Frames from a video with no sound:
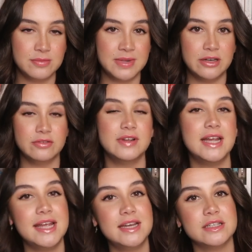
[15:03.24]
for me to
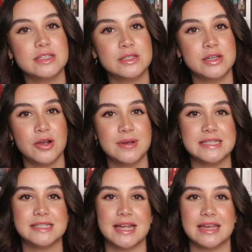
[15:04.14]
read, so
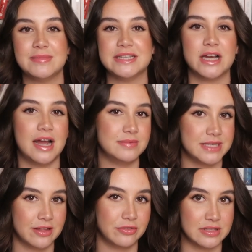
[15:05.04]
it's taking me time to
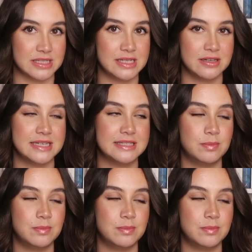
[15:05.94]
get through the series,